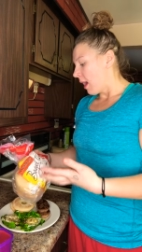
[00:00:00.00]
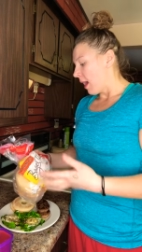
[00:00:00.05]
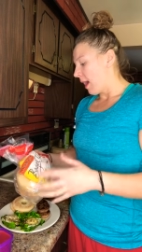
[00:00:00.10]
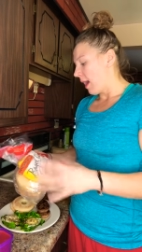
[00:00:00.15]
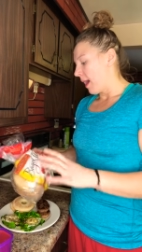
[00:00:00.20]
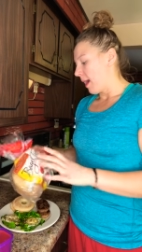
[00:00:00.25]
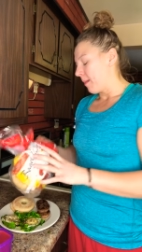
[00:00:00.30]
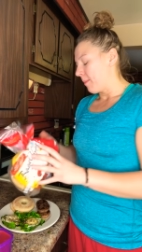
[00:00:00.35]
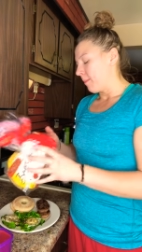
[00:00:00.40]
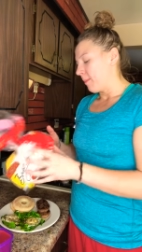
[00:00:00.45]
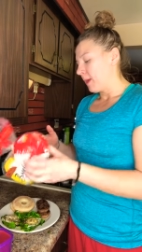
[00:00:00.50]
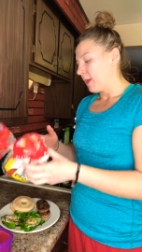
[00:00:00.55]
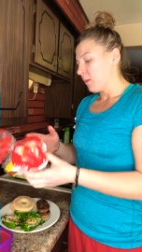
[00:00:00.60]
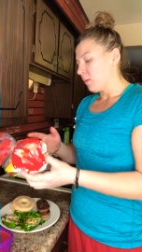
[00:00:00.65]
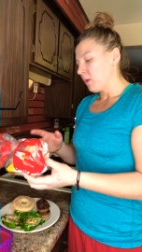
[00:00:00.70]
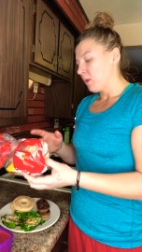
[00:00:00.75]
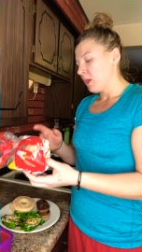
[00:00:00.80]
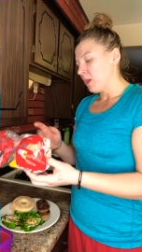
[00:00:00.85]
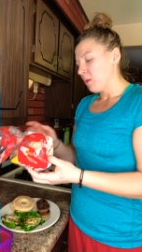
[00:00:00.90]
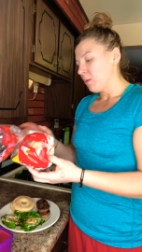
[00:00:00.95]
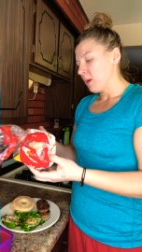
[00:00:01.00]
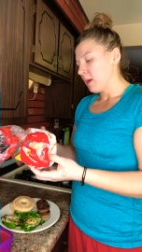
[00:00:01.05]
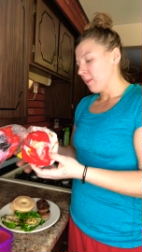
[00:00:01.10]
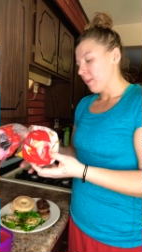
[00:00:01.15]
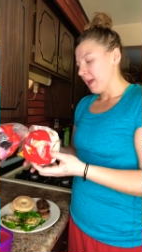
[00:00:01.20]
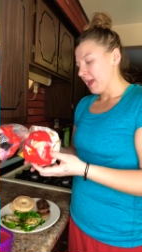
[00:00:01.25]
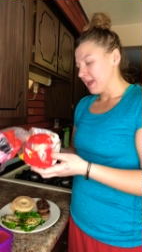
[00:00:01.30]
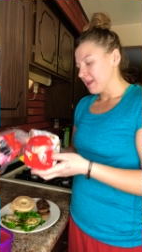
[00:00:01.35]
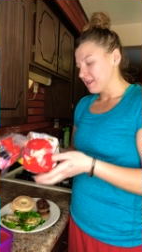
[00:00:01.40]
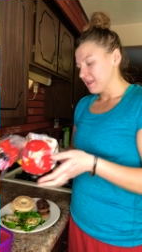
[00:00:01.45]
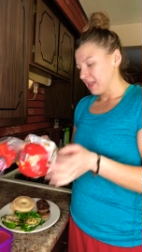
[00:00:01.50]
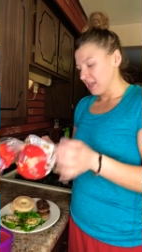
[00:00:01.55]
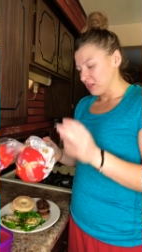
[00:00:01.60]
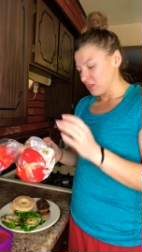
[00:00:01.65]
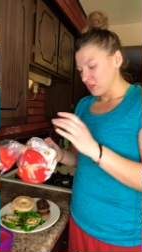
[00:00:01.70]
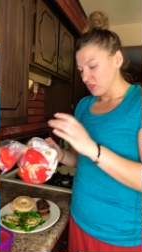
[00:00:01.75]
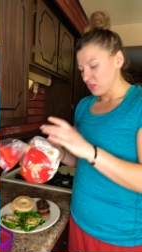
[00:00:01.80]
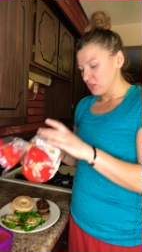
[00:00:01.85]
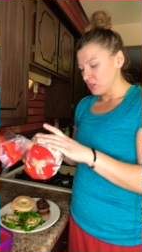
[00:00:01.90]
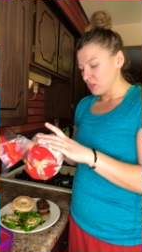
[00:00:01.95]
Um, but what you want to pay
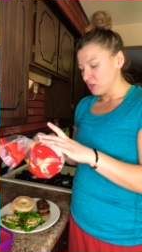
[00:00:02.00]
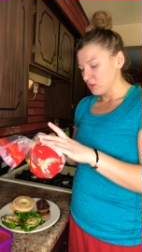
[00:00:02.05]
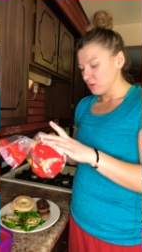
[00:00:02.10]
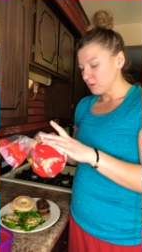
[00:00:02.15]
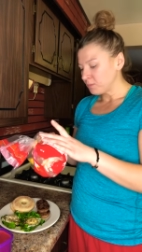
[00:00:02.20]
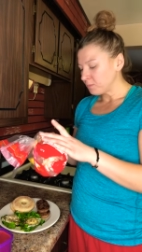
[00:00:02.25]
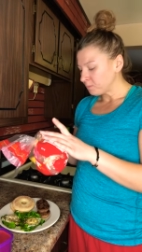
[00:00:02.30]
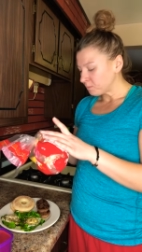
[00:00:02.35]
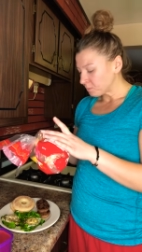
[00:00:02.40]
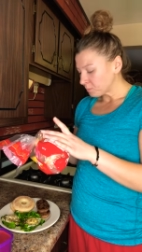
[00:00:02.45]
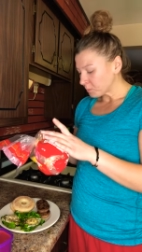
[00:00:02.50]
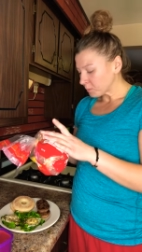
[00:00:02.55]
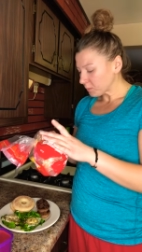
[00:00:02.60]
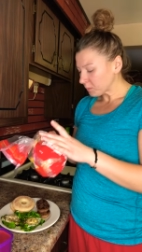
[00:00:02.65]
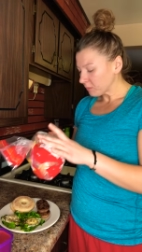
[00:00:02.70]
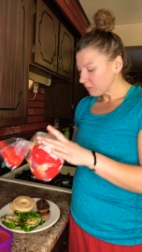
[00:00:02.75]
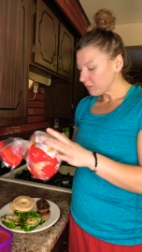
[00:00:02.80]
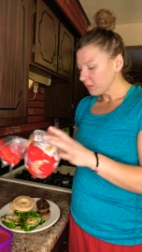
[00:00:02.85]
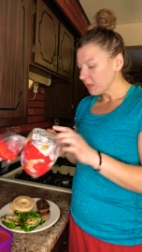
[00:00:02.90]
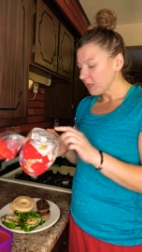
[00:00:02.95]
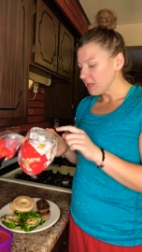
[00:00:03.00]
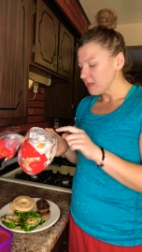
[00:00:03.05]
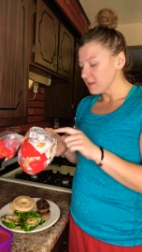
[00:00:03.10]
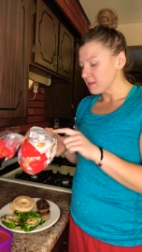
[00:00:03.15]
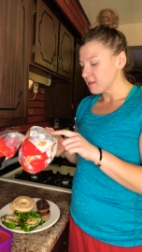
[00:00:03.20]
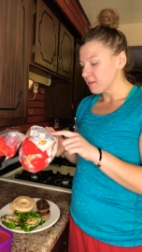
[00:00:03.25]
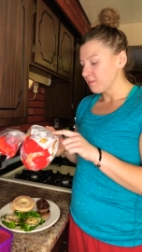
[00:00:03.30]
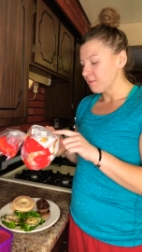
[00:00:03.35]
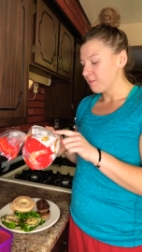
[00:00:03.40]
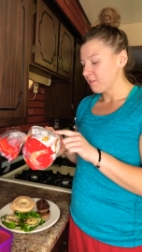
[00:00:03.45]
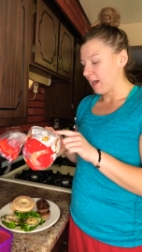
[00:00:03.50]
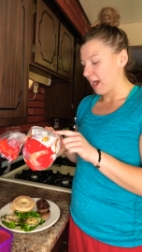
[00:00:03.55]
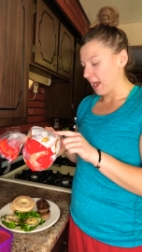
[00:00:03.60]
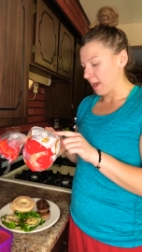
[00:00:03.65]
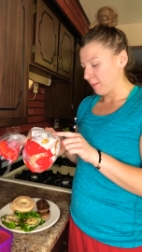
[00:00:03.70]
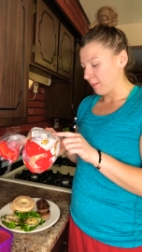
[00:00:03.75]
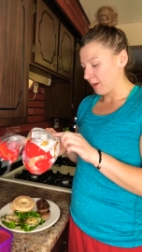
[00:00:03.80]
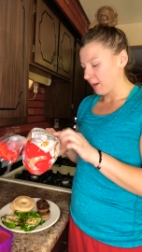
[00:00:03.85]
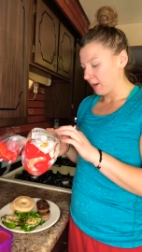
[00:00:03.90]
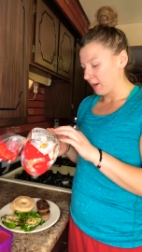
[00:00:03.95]
attention to is the
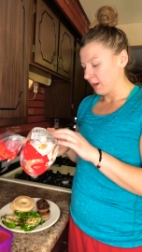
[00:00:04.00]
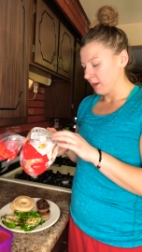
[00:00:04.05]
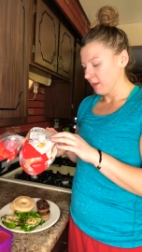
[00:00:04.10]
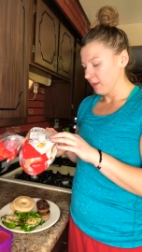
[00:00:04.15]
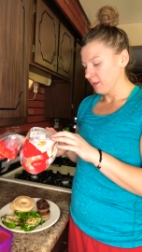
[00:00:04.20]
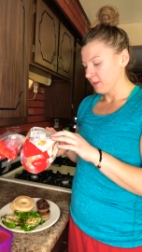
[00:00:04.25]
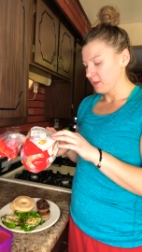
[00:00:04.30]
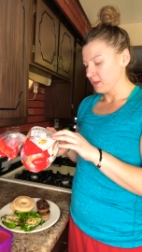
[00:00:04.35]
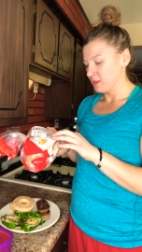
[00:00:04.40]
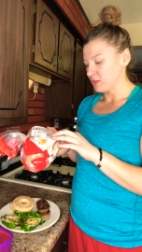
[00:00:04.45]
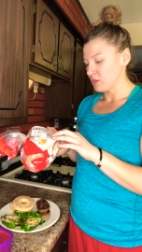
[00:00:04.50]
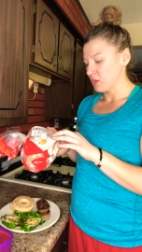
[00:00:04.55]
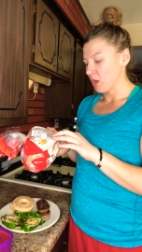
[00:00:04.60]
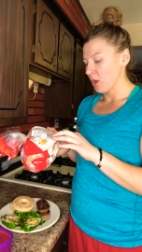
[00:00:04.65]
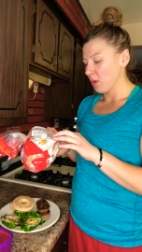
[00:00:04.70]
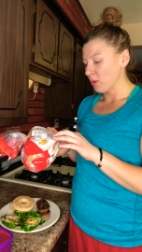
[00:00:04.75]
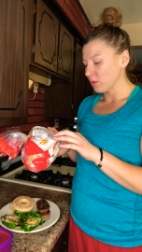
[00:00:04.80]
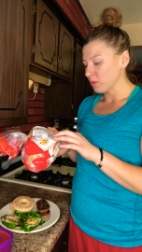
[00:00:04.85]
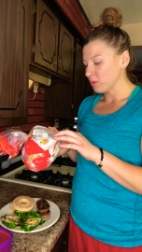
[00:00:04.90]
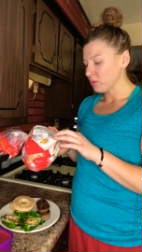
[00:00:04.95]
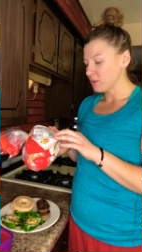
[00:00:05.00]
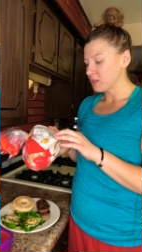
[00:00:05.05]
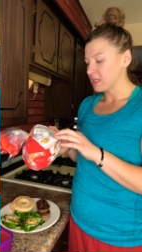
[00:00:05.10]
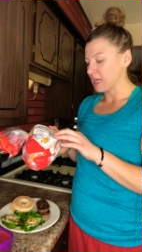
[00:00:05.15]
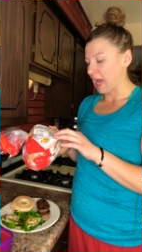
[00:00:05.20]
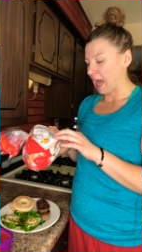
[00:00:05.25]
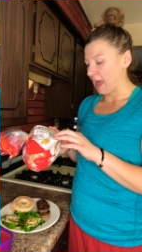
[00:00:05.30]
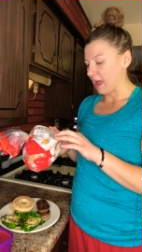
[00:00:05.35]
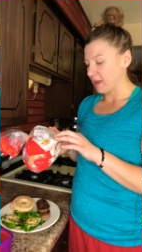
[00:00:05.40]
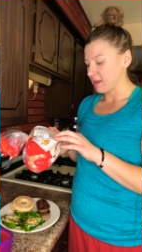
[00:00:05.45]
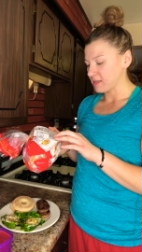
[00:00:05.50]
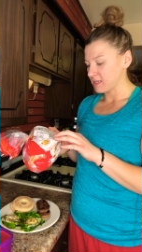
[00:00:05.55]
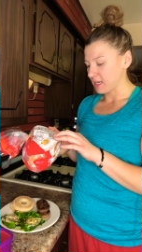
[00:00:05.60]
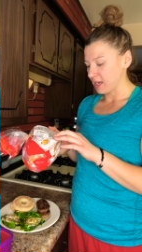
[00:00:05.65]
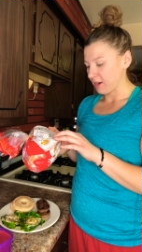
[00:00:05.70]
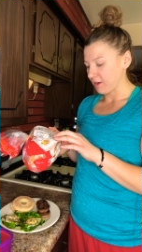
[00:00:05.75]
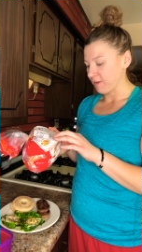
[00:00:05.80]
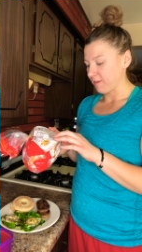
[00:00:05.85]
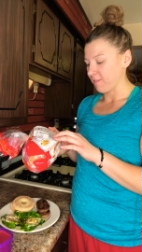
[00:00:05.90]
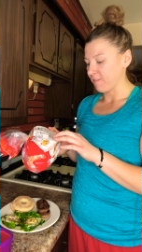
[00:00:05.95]
fiber, the total
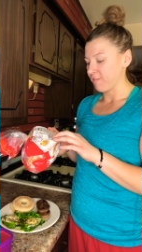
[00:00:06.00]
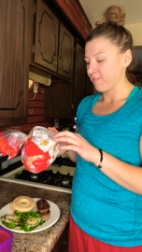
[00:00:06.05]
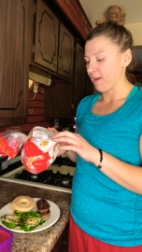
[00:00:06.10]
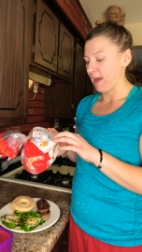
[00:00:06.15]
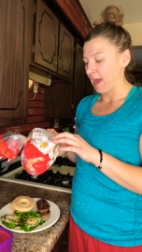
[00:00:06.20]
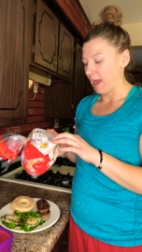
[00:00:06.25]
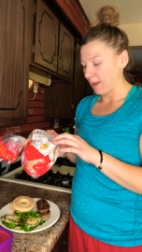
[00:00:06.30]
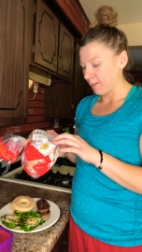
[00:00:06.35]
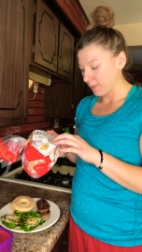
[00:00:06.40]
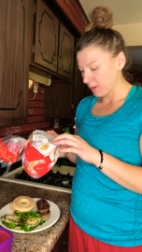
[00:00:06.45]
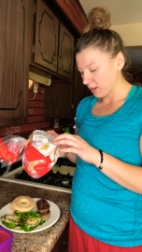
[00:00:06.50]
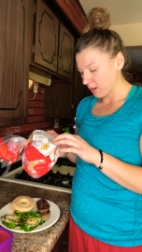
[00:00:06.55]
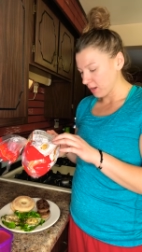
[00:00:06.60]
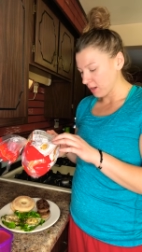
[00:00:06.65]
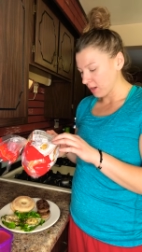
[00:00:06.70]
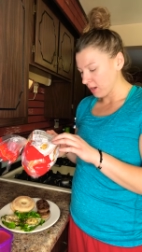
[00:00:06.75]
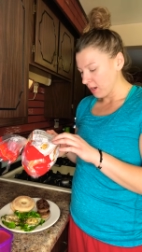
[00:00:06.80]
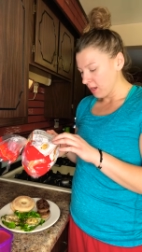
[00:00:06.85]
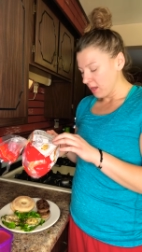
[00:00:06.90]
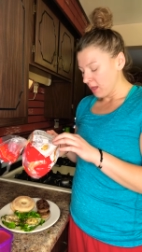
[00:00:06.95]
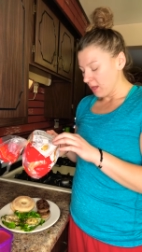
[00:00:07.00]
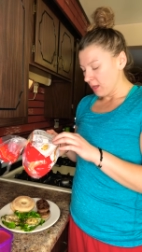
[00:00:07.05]
dietary fiber